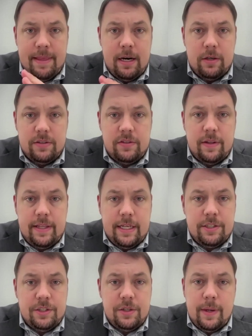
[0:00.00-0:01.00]
there just on the
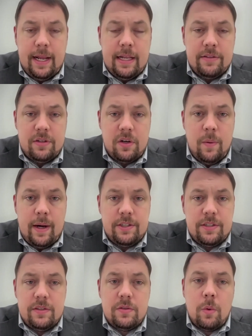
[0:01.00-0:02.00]
issue and answer questions,